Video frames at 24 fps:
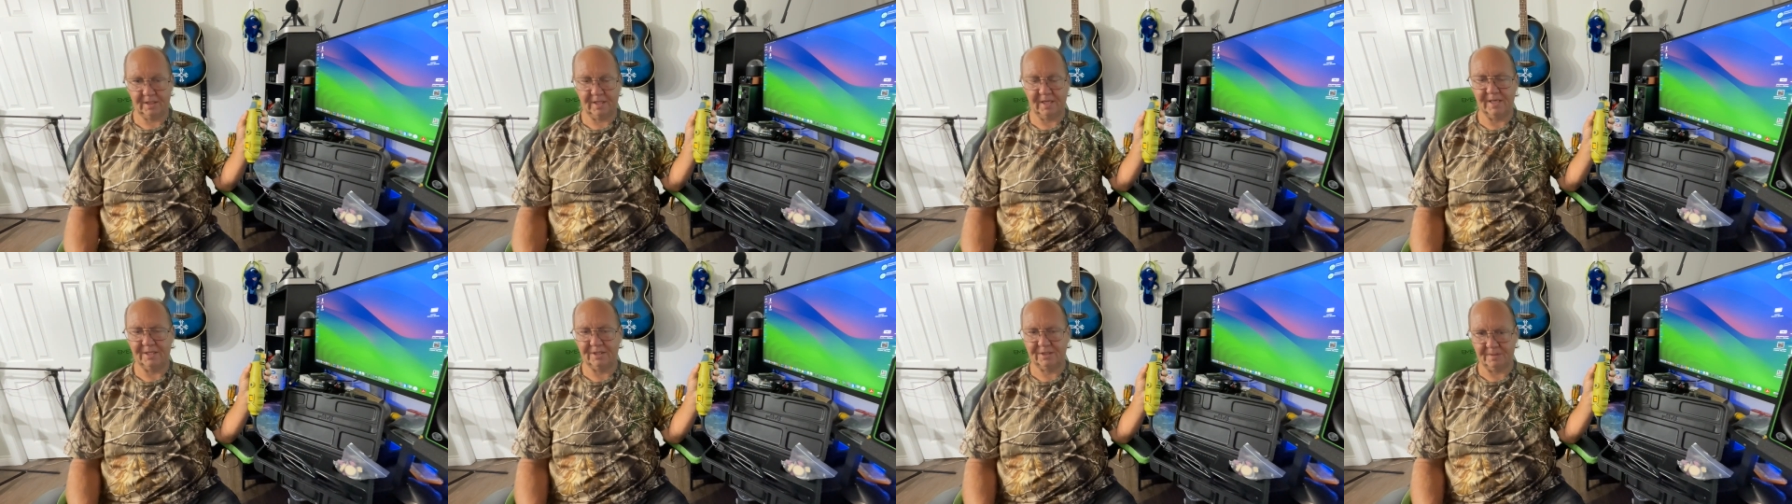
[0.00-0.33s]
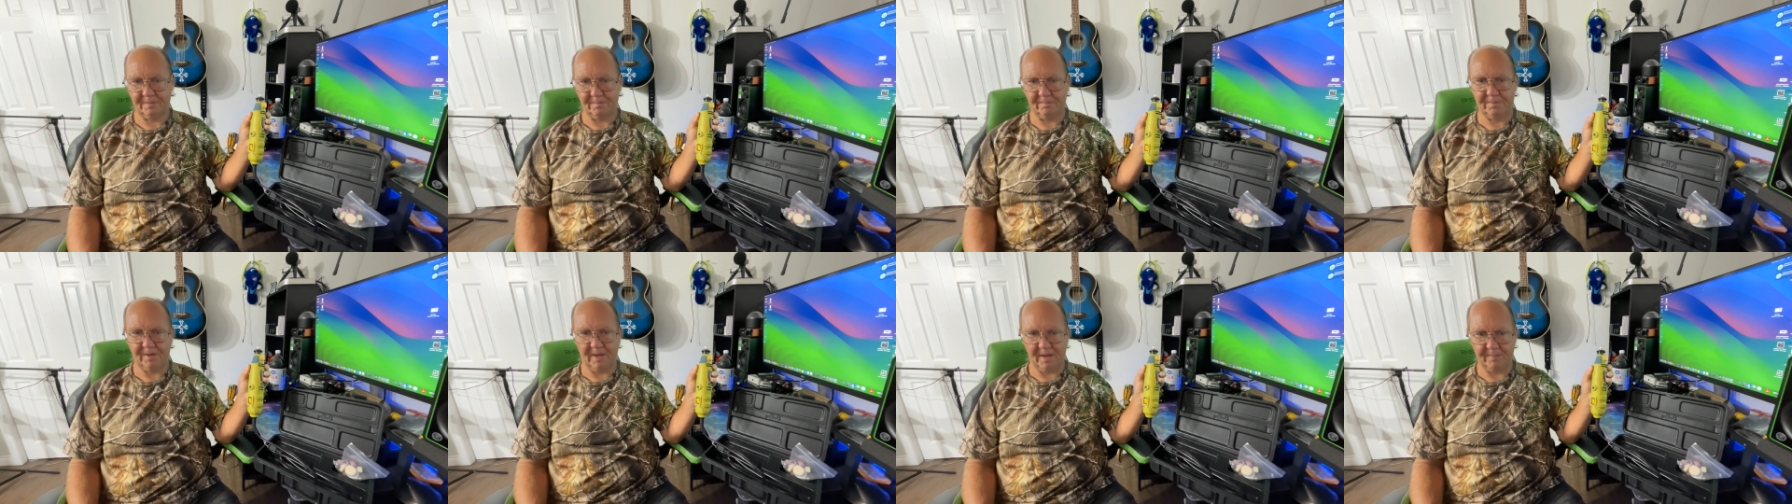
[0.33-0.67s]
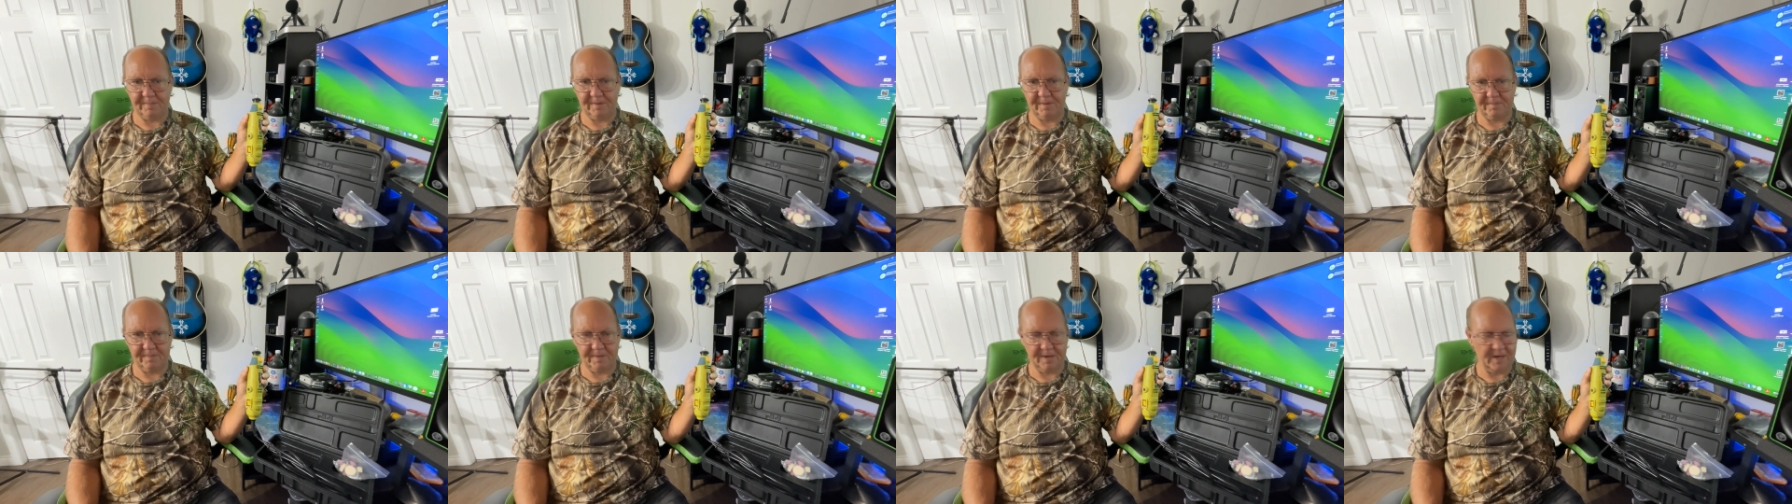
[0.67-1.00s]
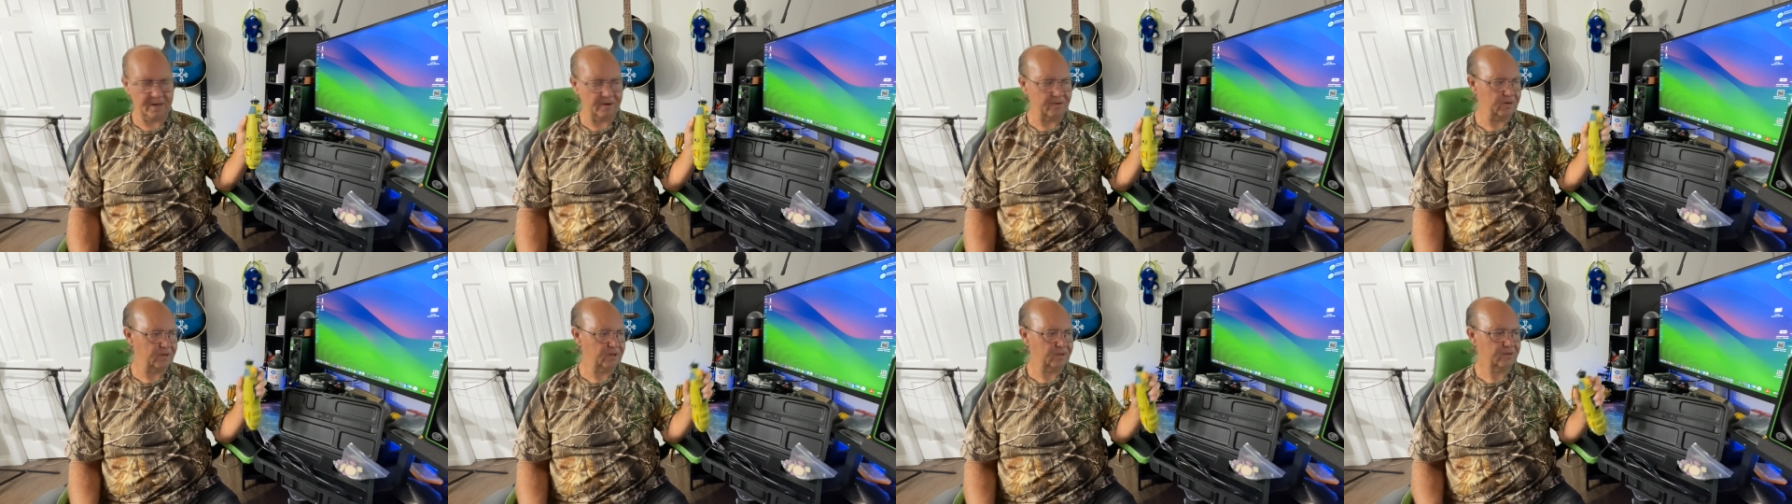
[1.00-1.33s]
has some puppy
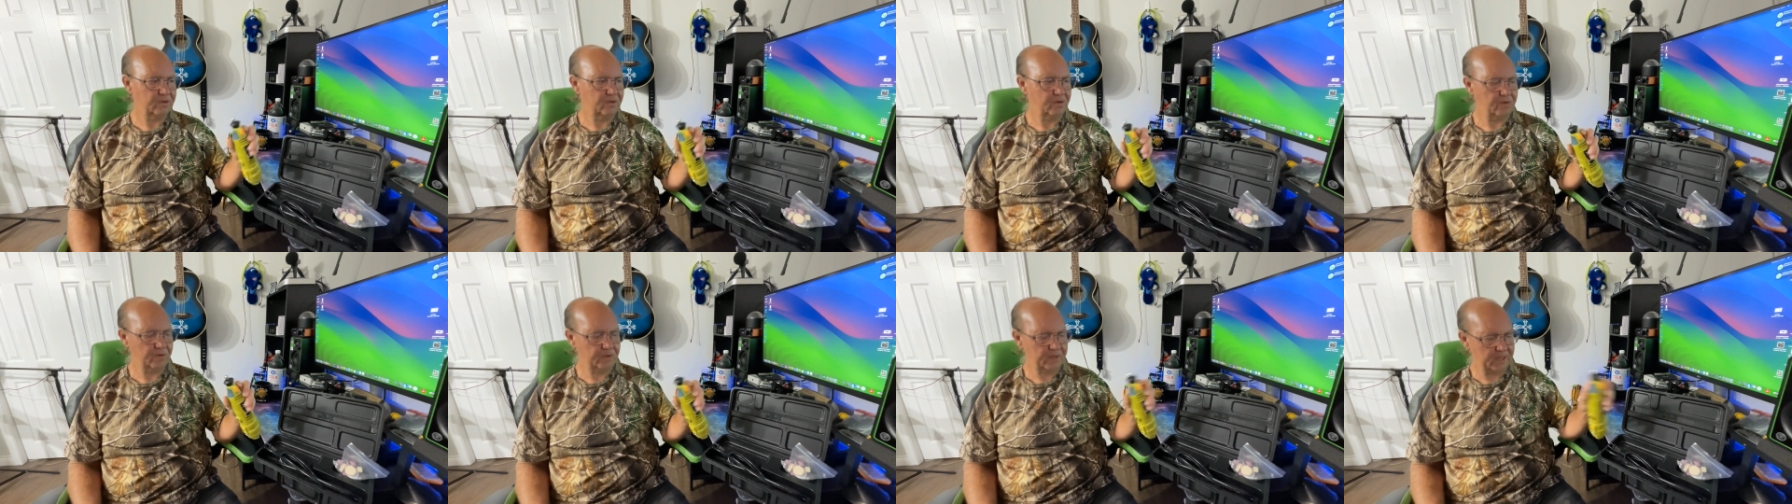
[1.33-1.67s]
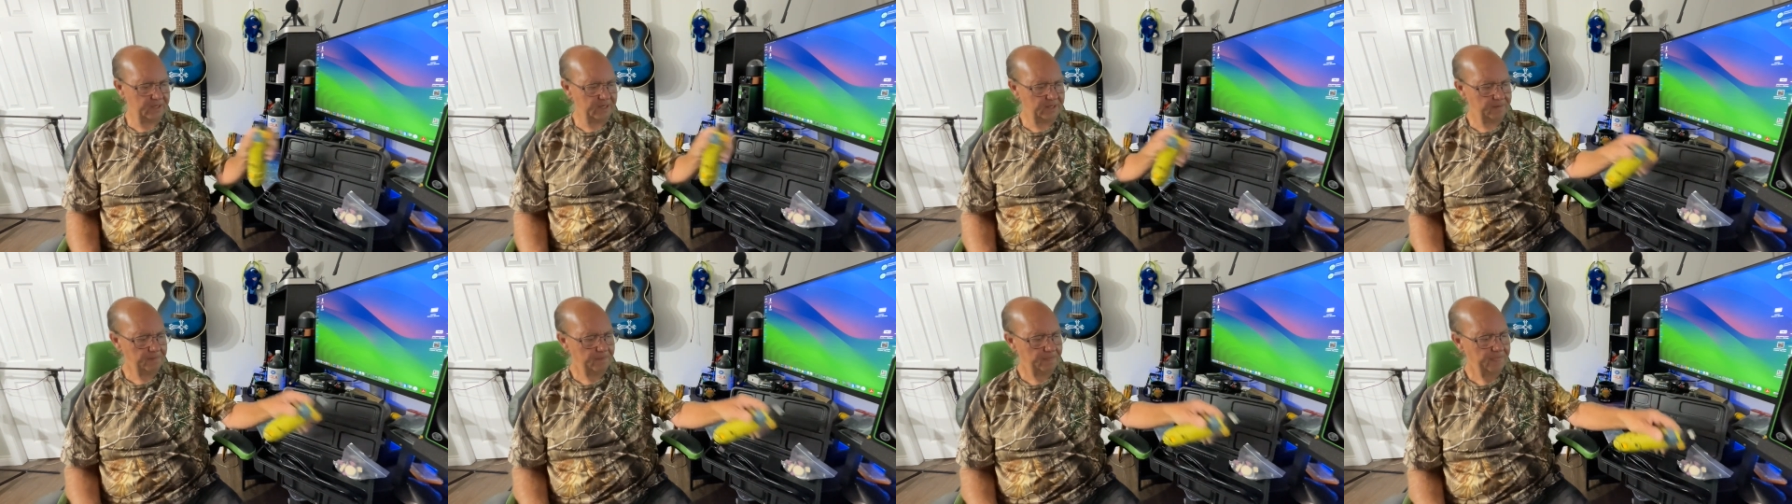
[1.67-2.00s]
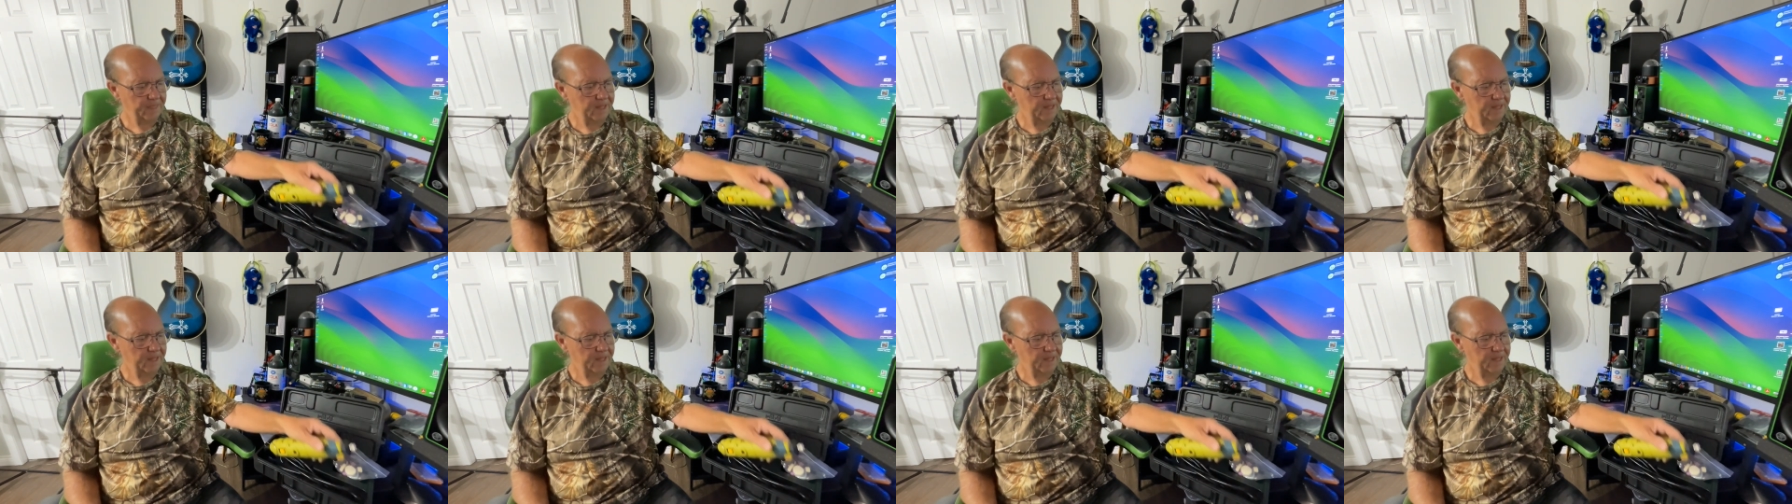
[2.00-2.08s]
power, okay?